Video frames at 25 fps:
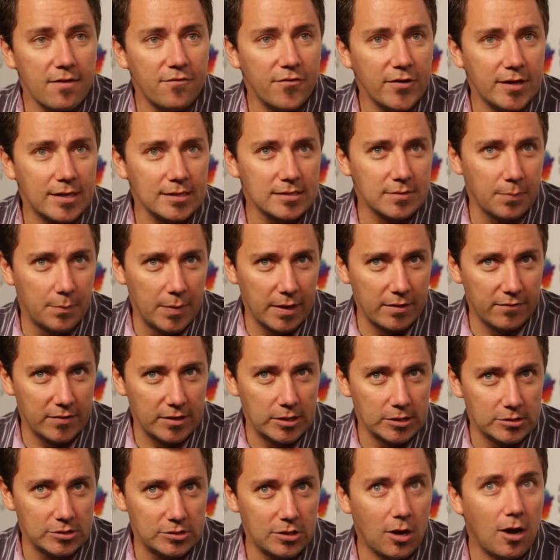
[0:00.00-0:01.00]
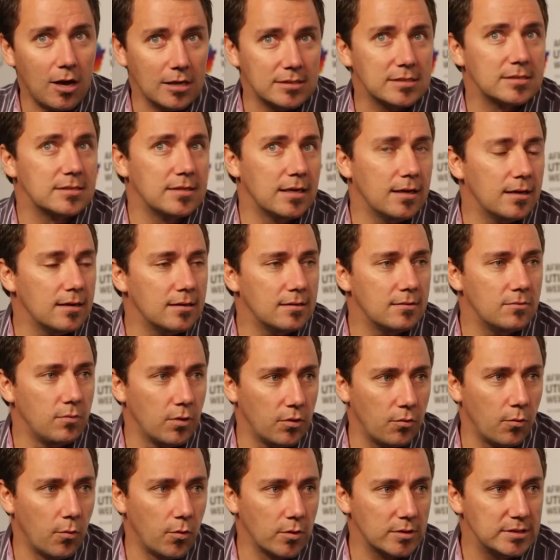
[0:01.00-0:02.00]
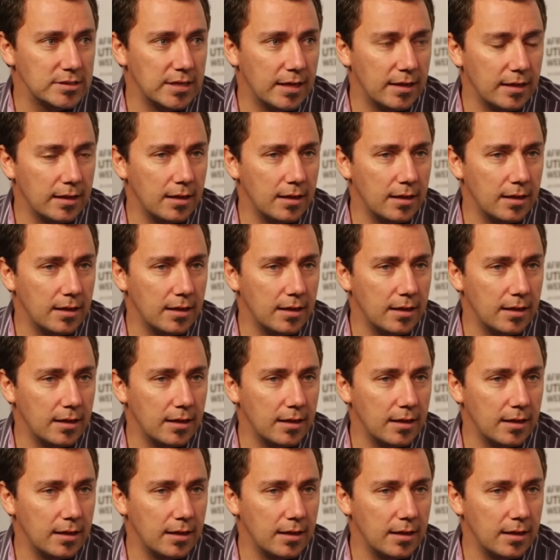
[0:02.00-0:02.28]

Africa is a bit of a disaster with water.